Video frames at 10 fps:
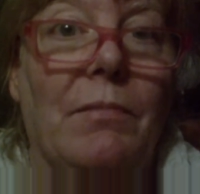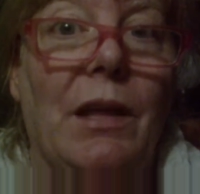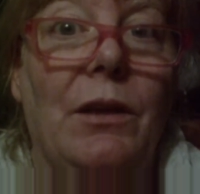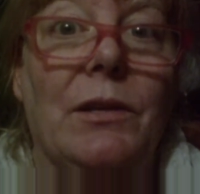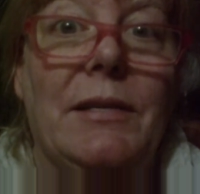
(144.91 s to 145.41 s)

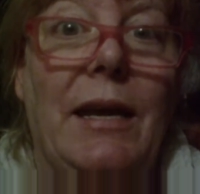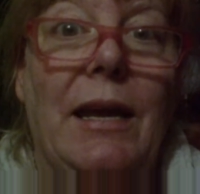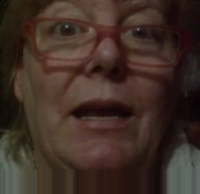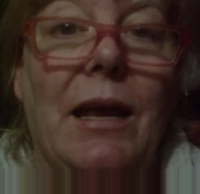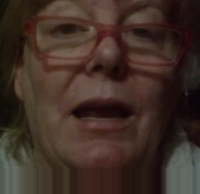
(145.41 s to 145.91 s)
You'll see.
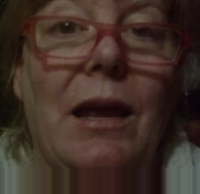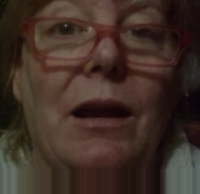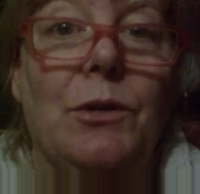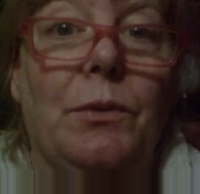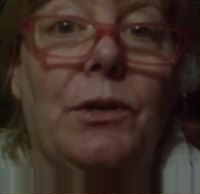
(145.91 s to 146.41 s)

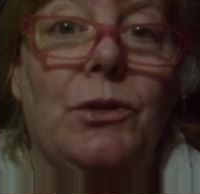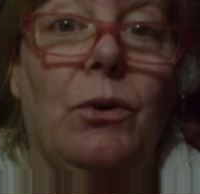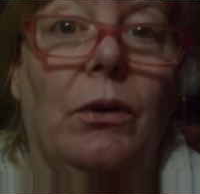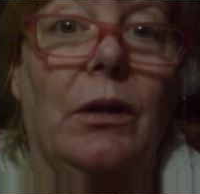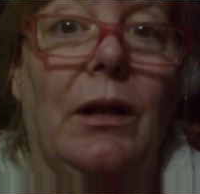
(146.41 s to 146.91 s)
Here's what the
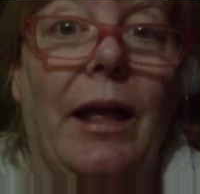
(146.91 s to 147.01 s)
store looked